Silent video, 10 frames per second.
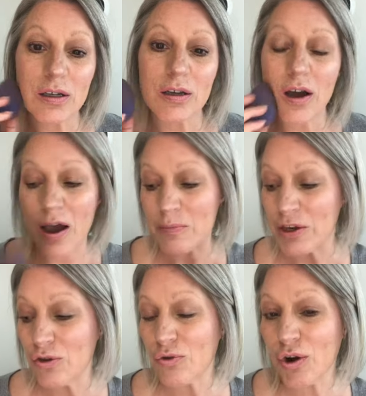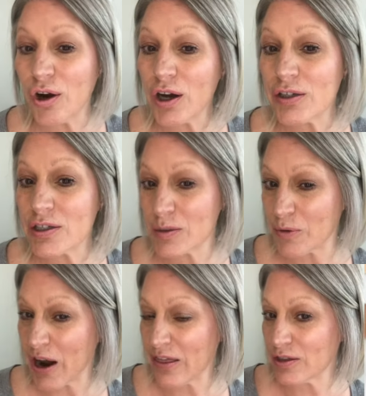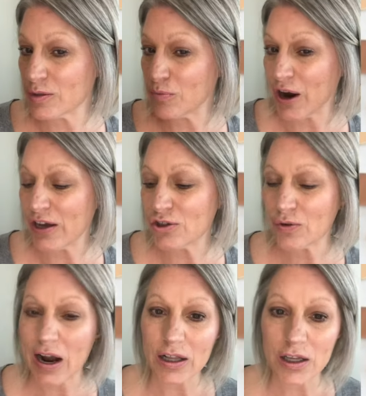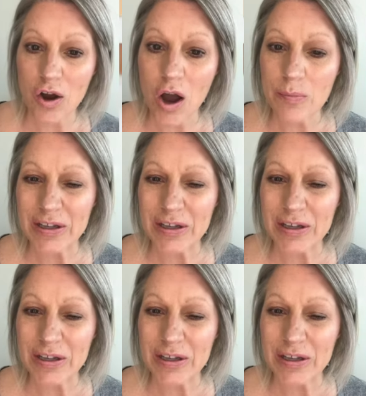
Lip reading: I mean, you could spray the spray directly on,